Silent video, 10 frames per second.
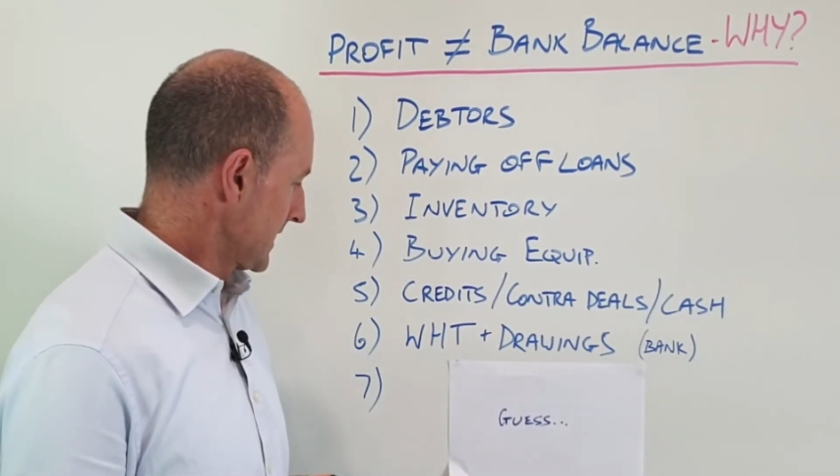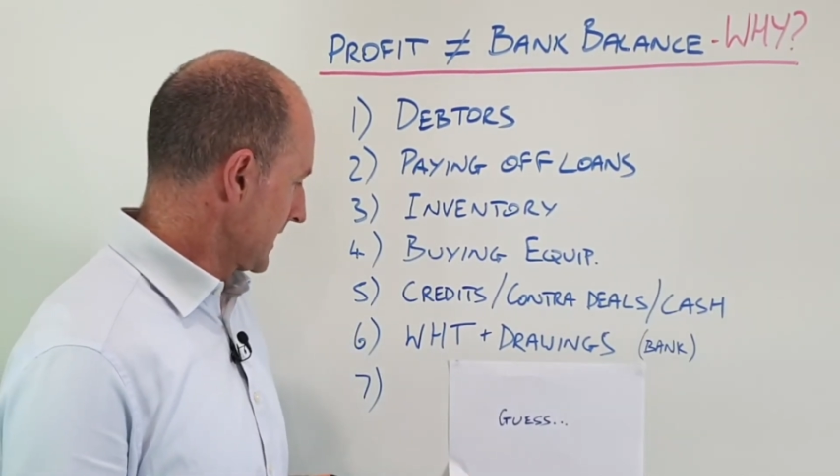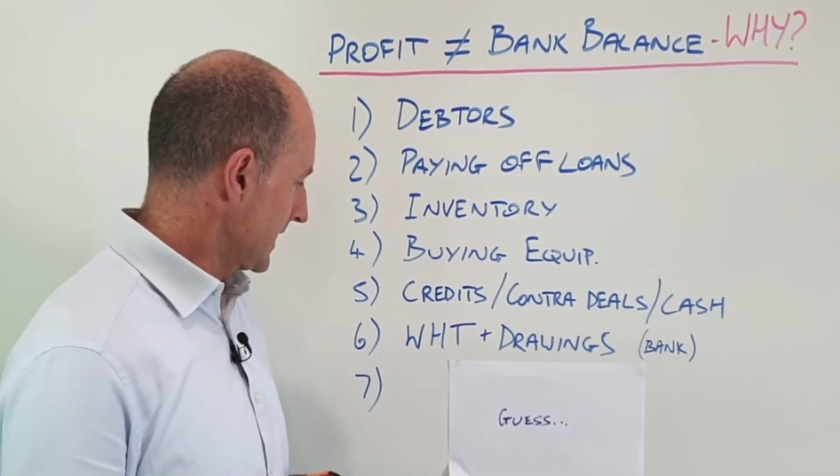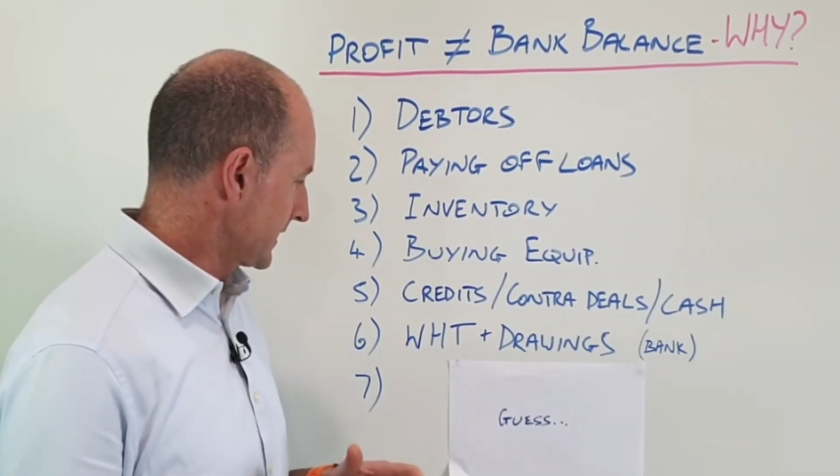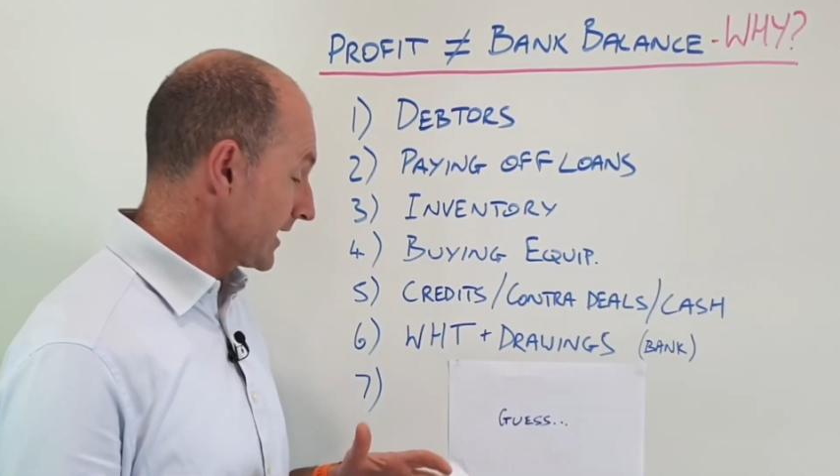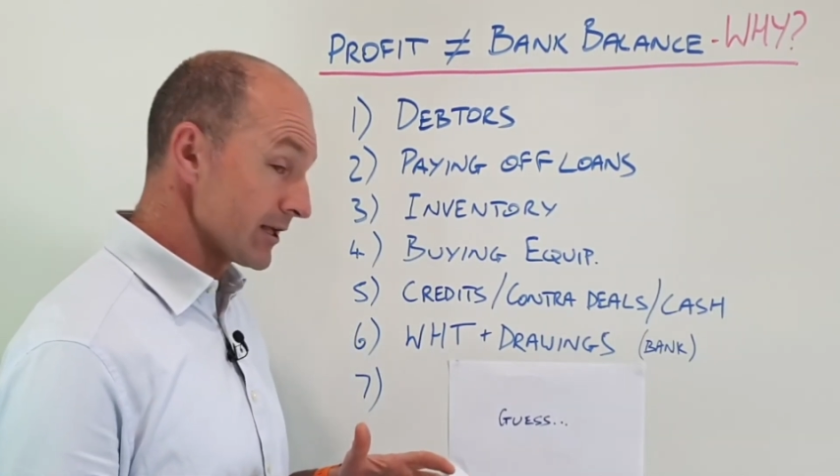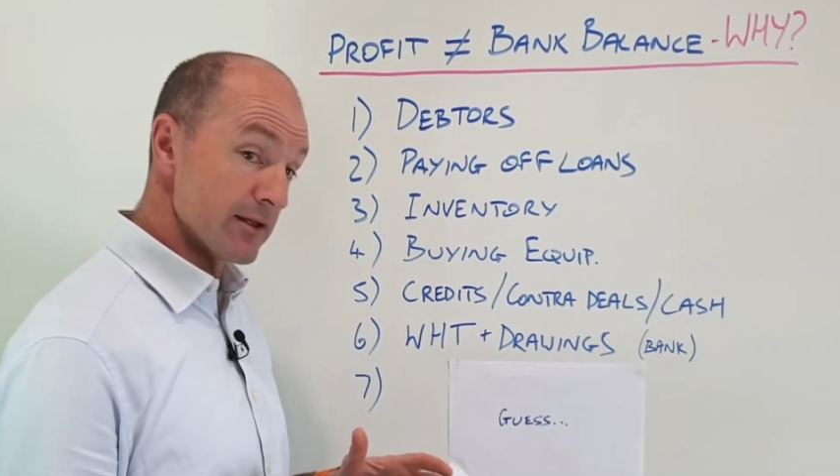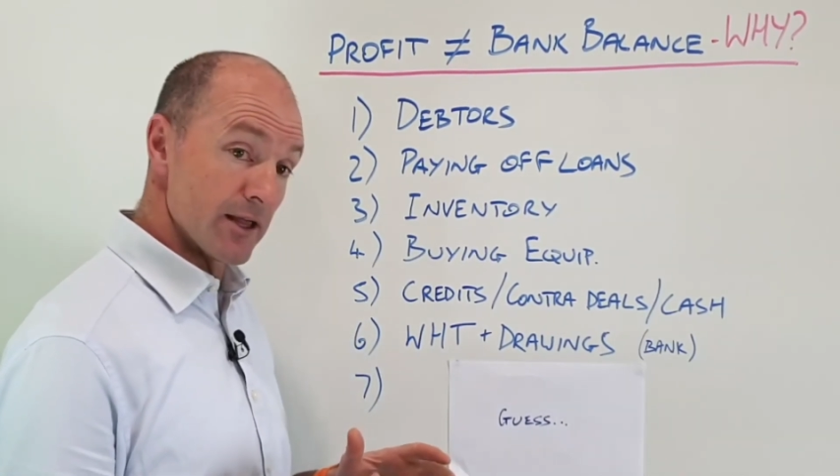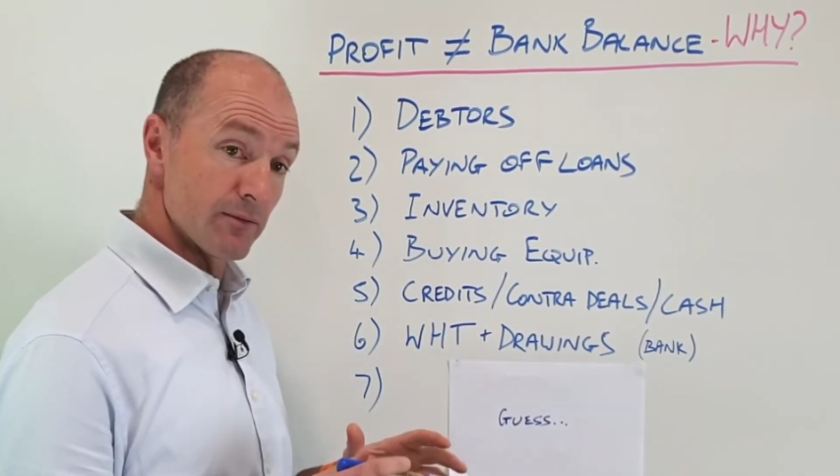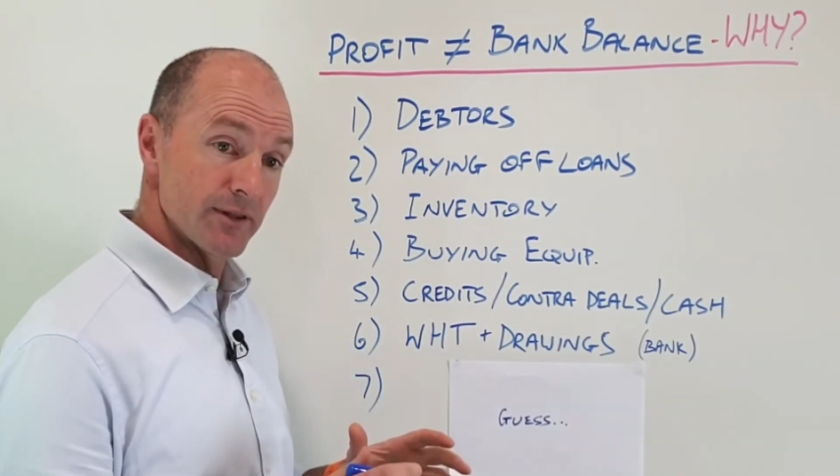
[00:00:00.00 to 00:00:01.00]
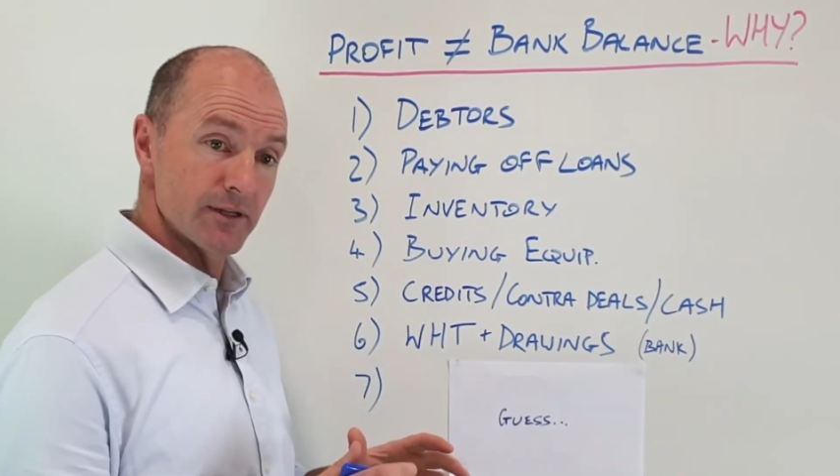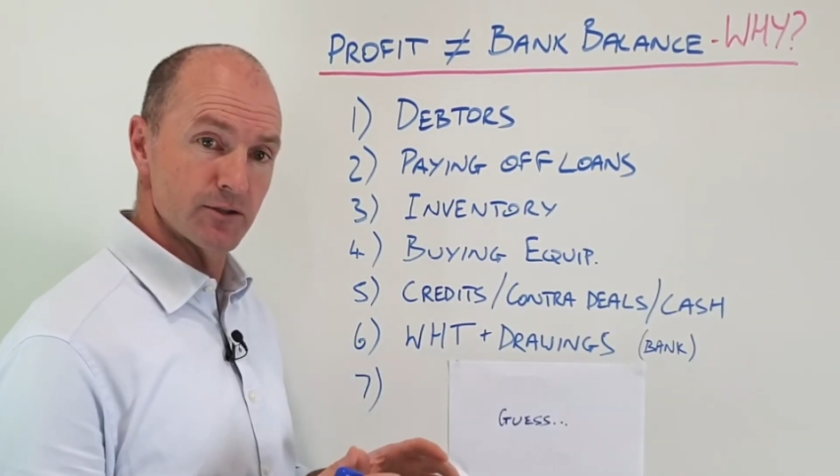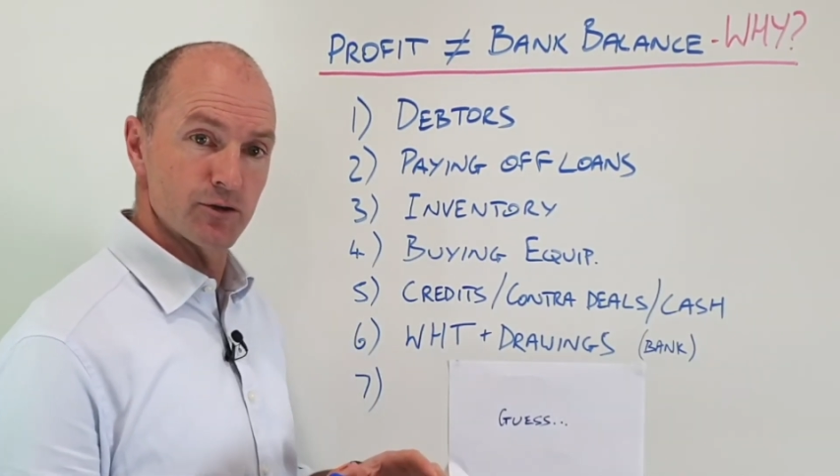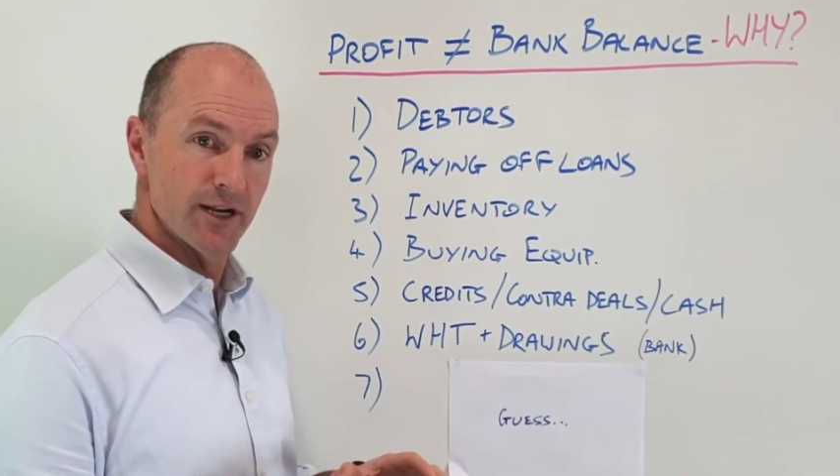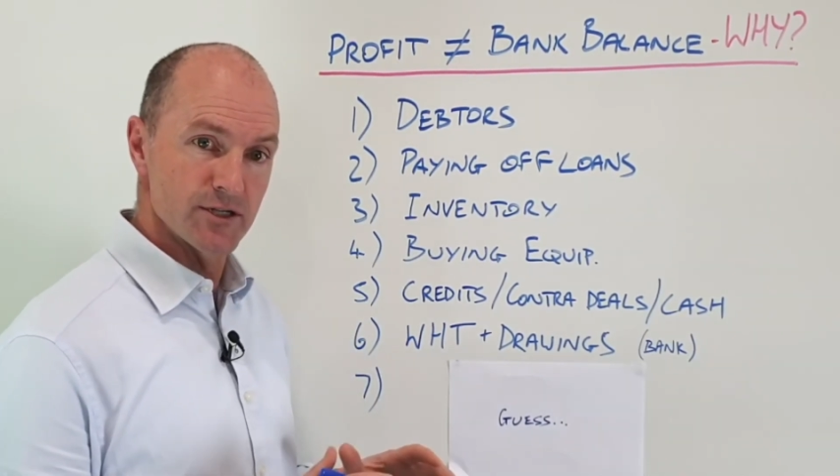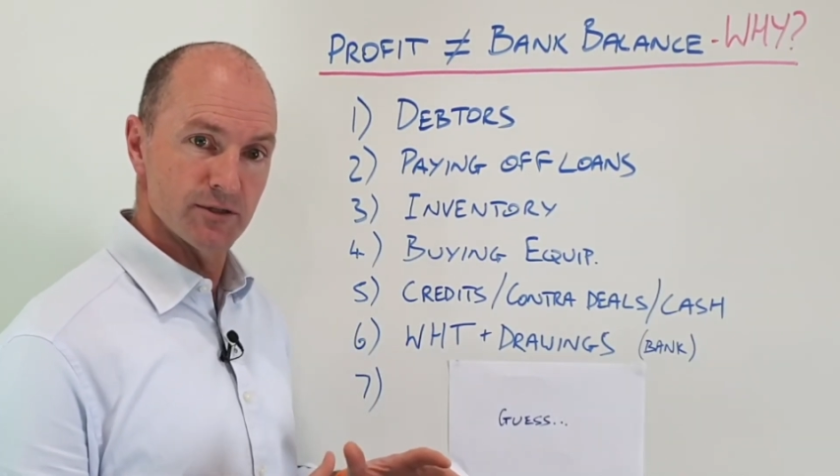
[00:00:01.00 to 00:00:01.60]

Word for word: Uh, another other one that drains